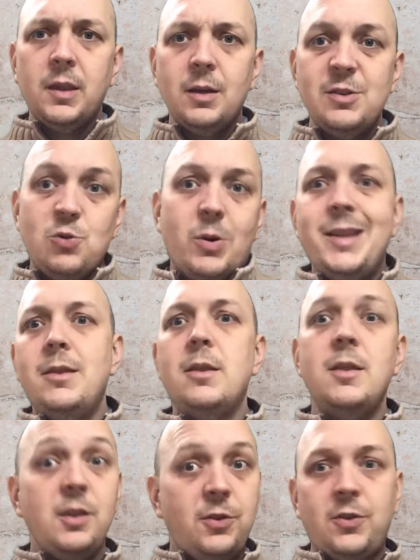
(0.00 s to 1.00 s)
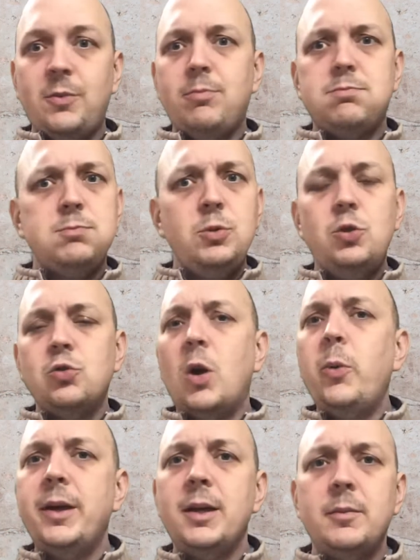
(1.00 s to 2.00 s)
join this
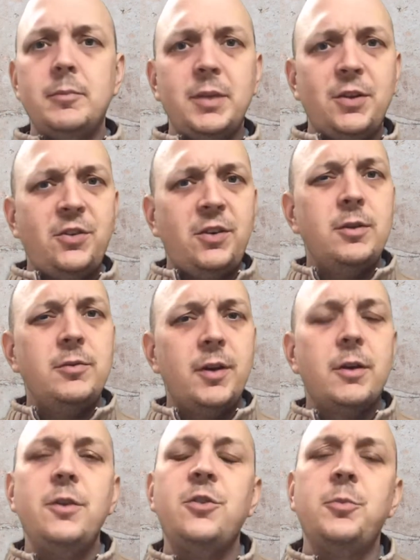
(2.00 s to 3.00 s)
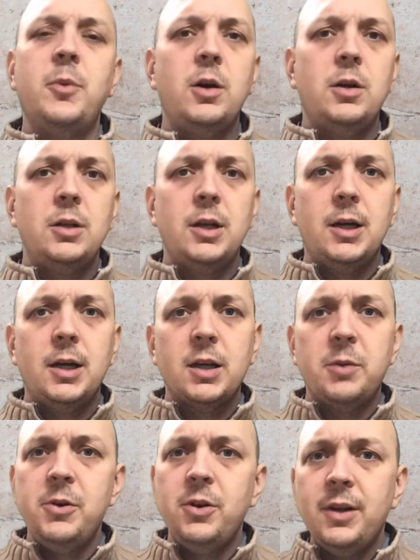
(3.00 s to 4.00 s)
growing but still very small
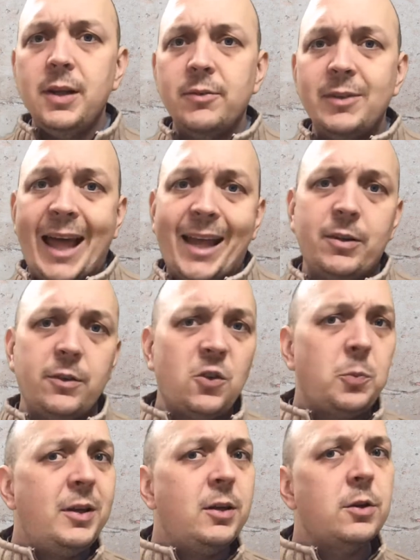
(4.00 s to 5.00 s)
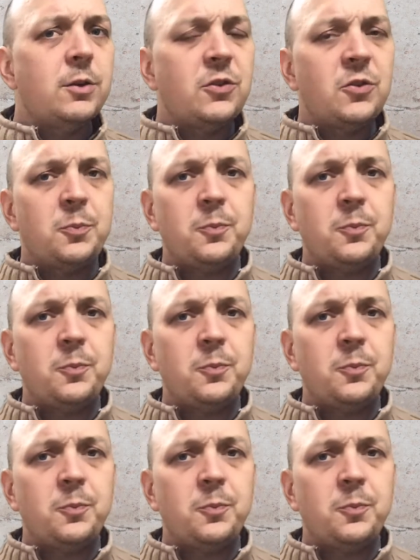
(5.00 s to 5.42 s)
community of Latin speakers,